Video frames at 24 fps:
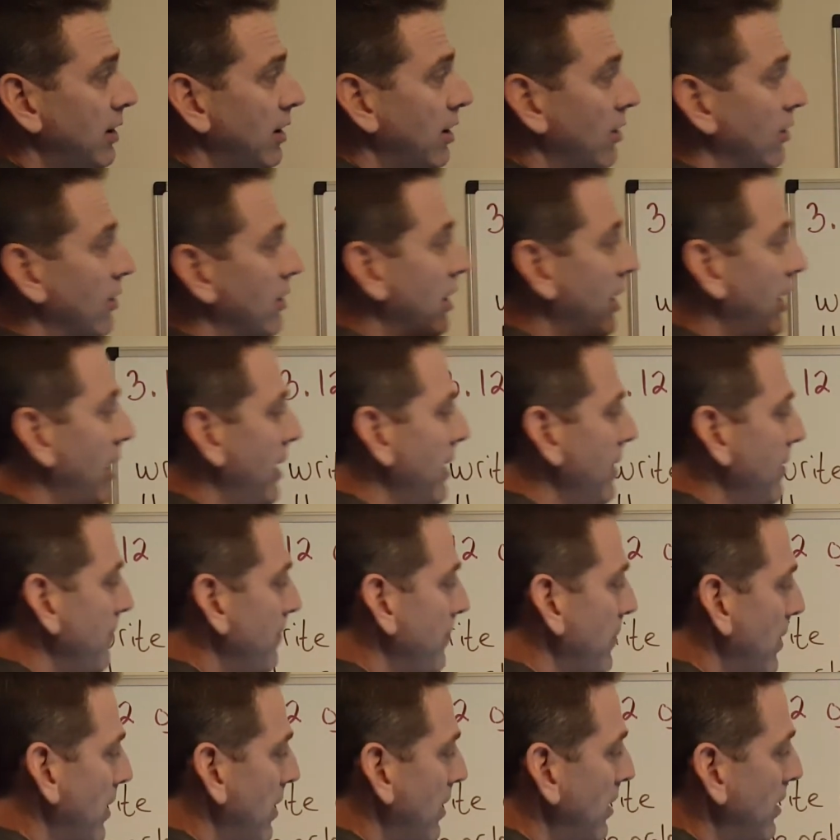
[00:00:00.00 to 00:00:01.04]
Okay?
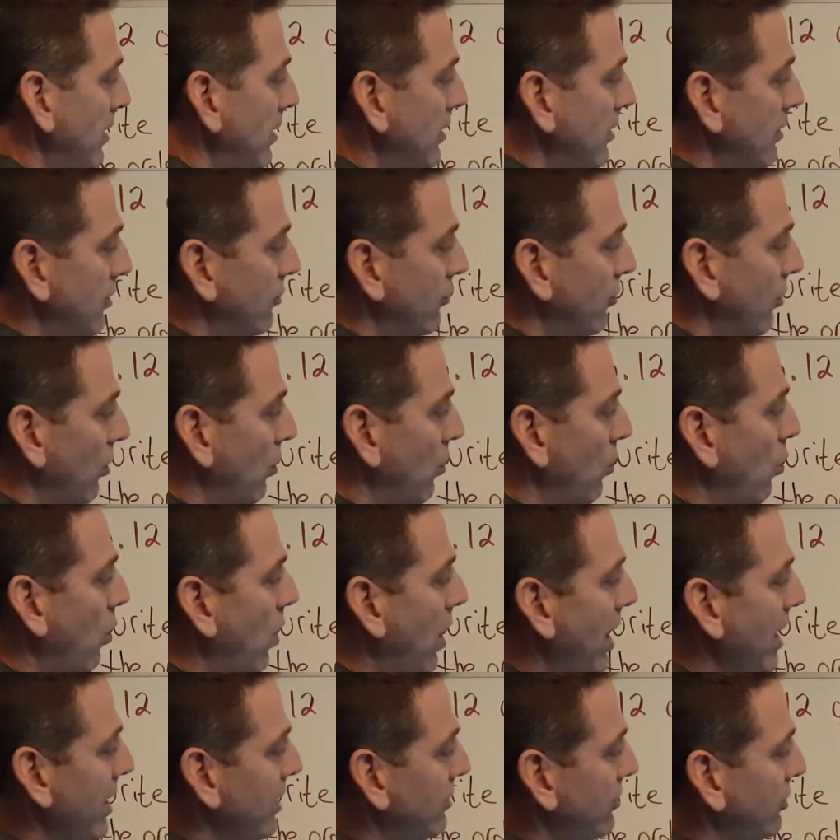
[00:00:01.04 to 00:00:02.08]
So
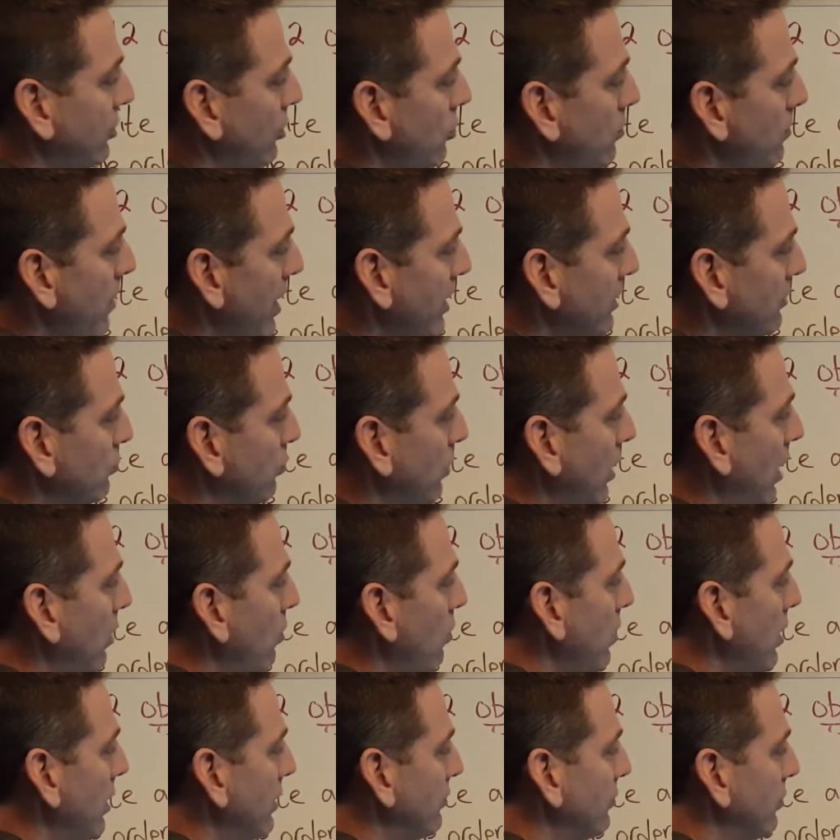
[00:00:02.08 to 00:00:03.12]
y2 minus
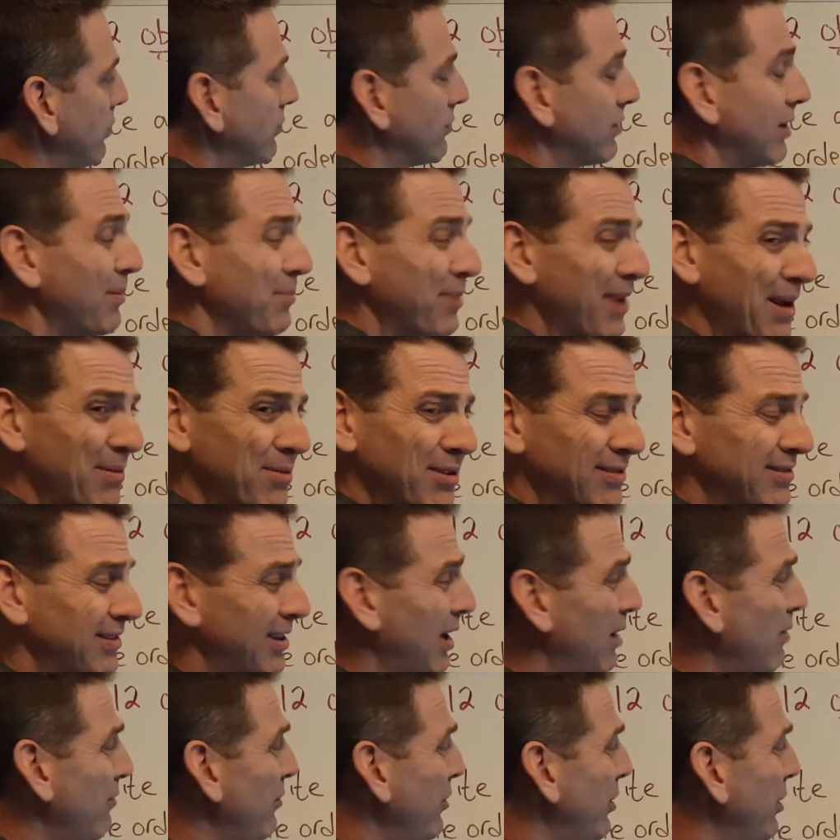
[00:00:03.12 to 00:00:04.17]
y1. So sometimes it's
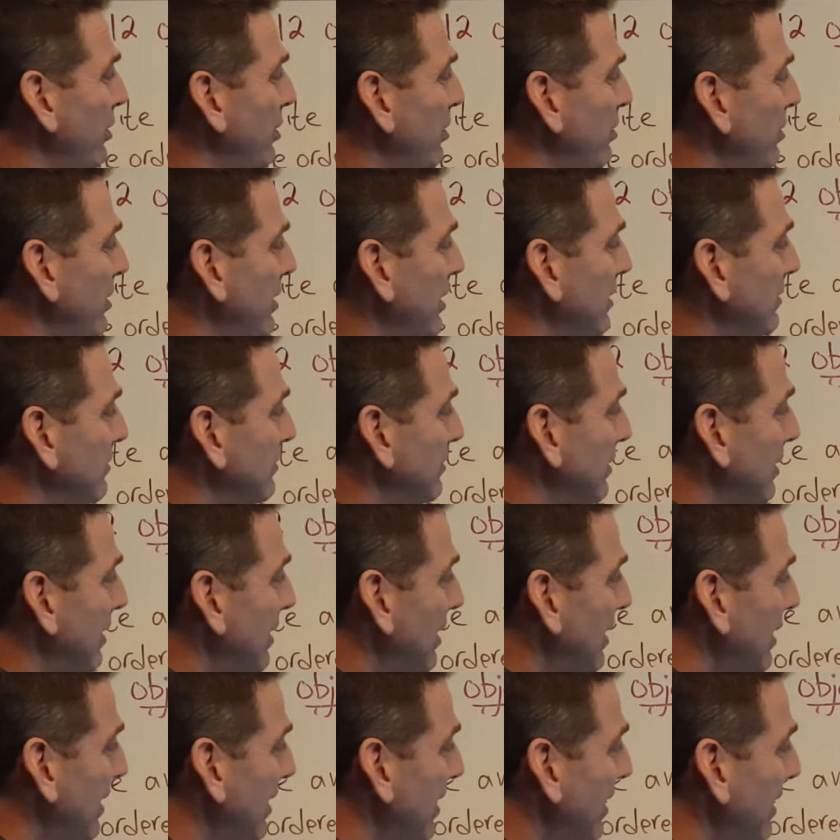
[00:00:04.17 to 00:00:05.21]
helpful to do this.
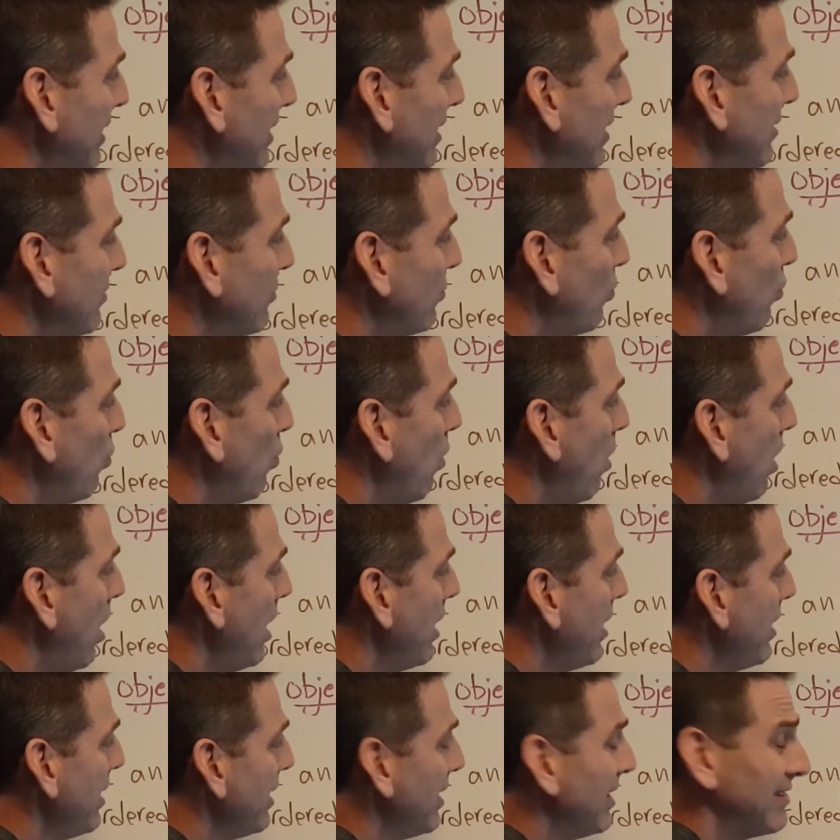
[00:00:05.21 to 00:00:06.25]
This
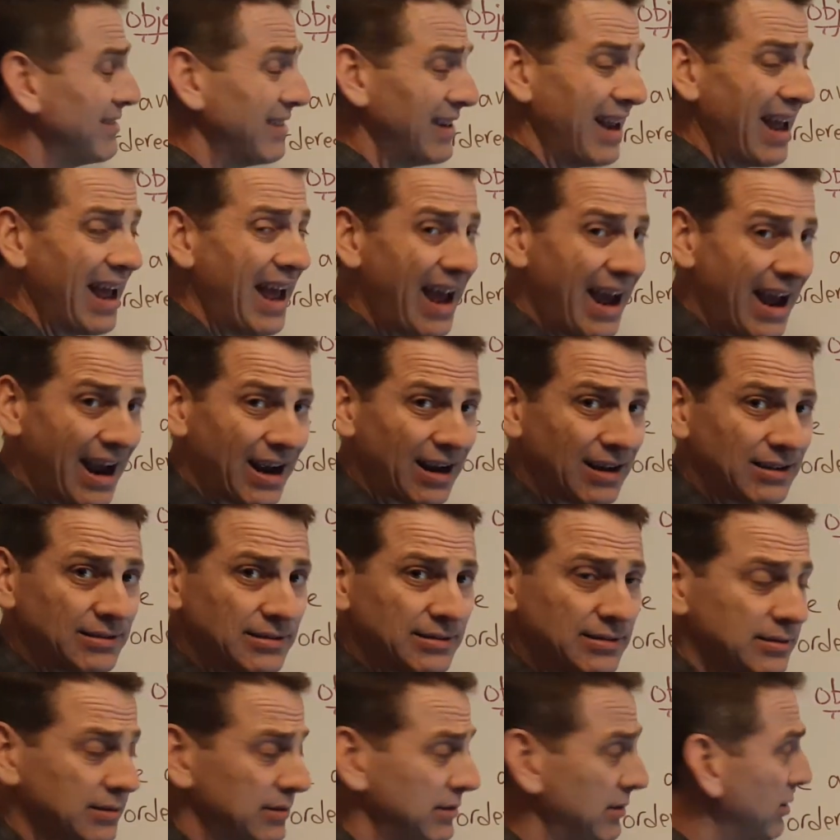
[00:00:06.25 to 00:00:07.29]
1 is an
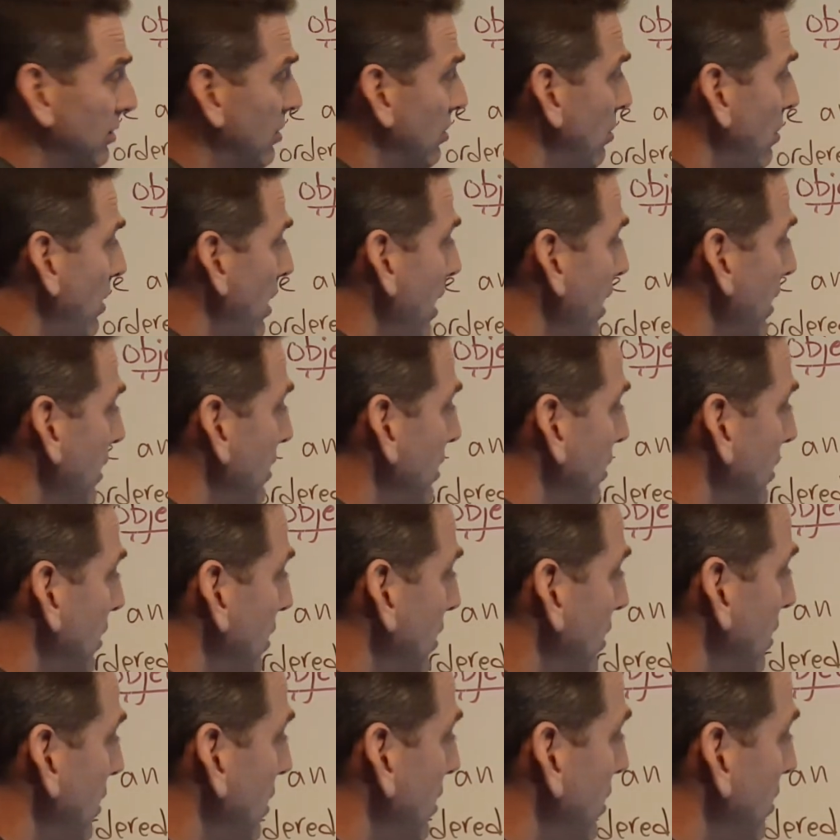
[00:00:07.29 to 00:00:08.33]
x, correct?
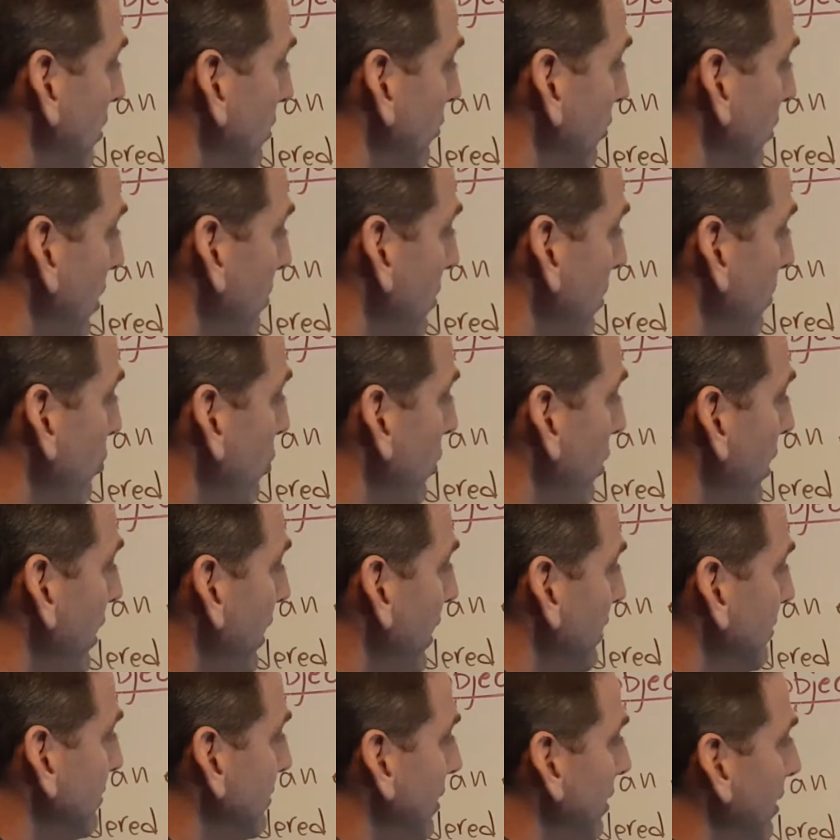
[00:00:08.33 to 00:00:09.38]
So I'm going to put an
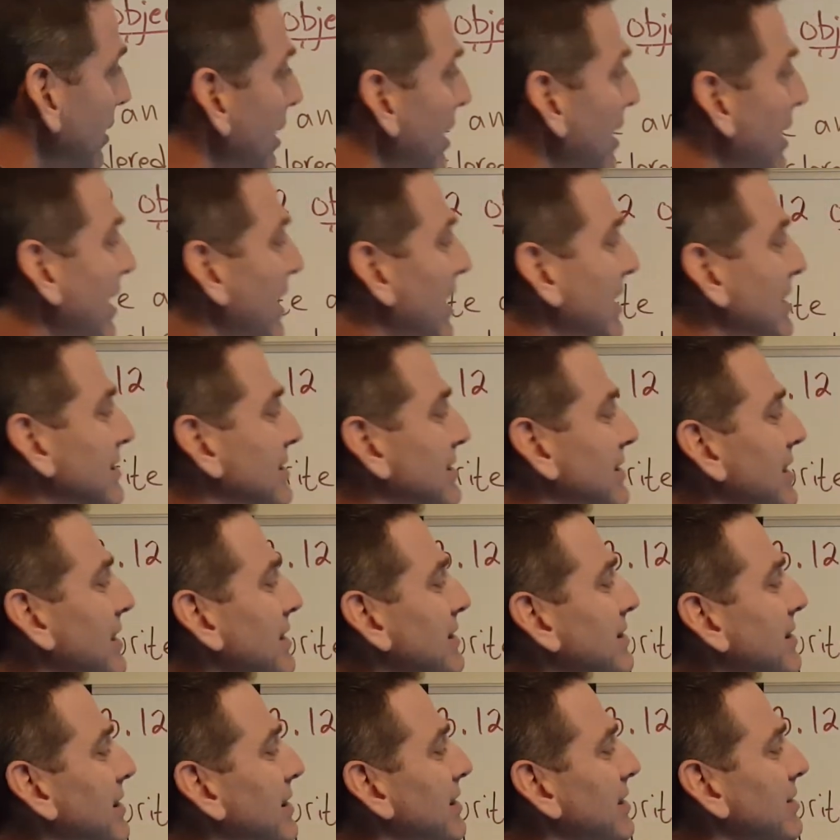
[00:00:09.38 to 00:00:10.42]
x there. And
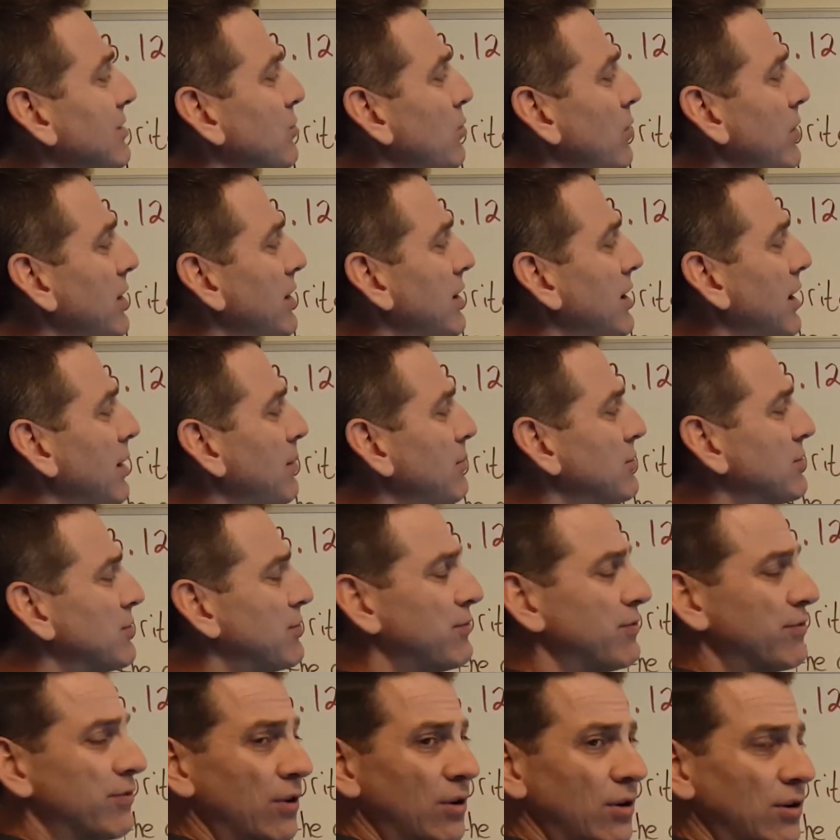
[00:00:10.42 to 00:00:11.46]
since this one comes
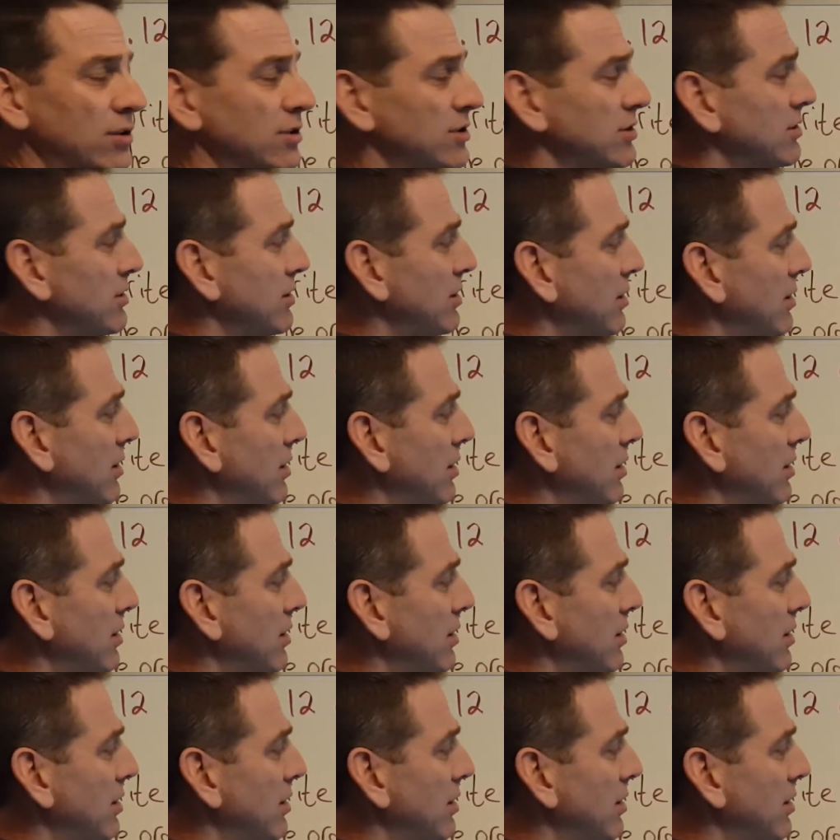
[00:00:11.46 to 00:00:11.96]
first,